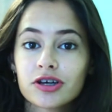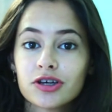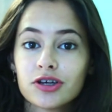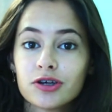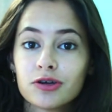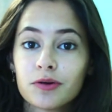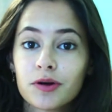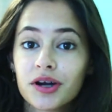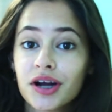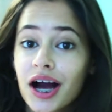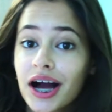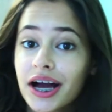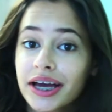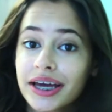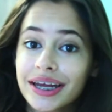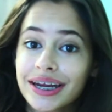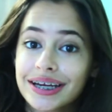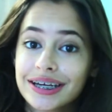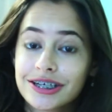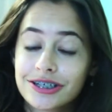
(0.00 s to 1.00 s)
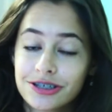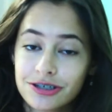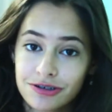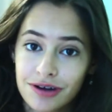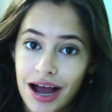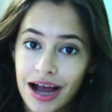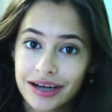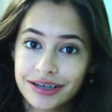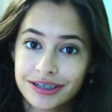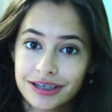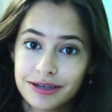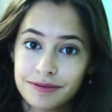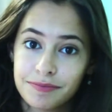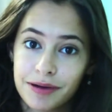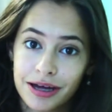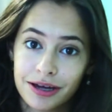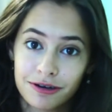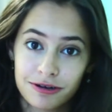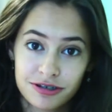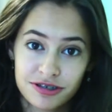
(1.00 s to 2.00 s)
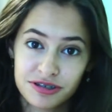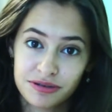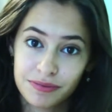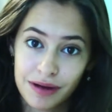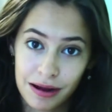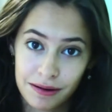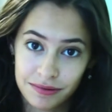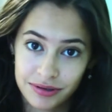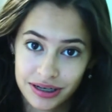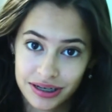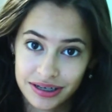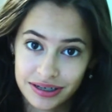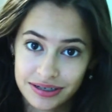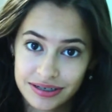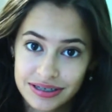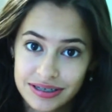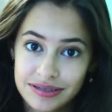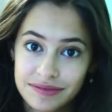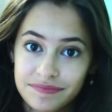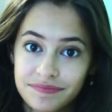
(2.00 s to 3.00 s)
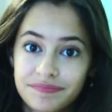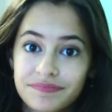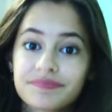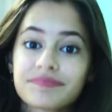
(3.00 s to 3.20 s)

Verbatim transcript: you are not getting distracted by your surroundings.